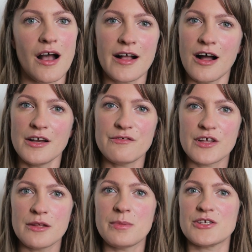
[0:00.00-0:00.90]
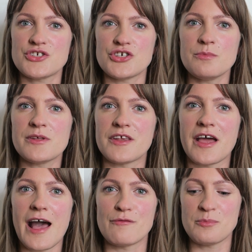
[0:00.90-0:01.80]
I kind of feel a bit stupid that
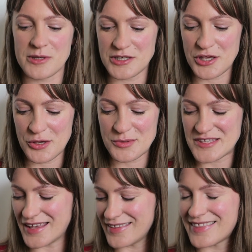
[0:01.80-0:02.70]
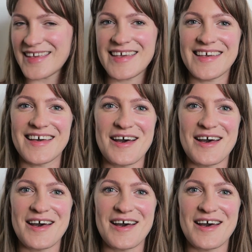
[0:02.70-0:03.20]
I haven't been using the